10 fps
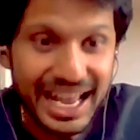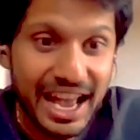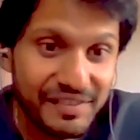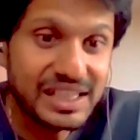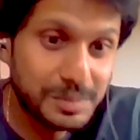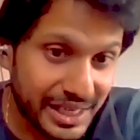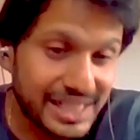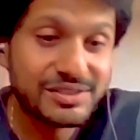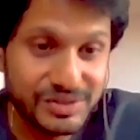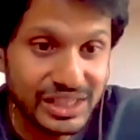Even I have
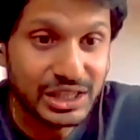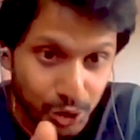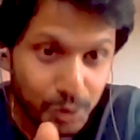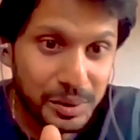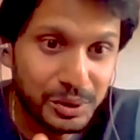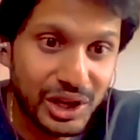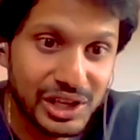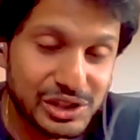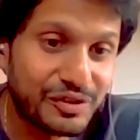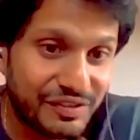experience with you
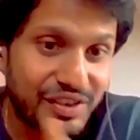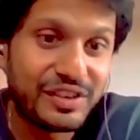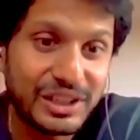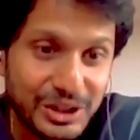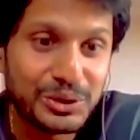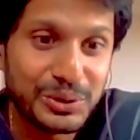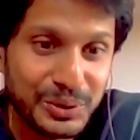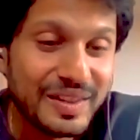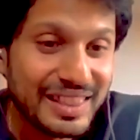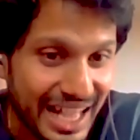people also. When we
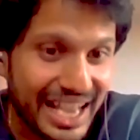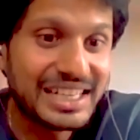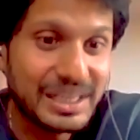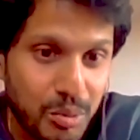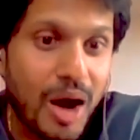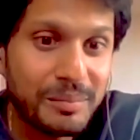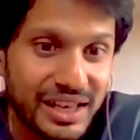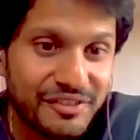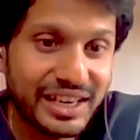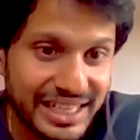went to
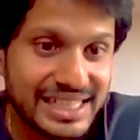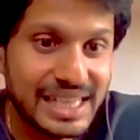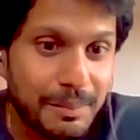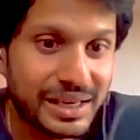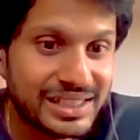IIT Bombay for a,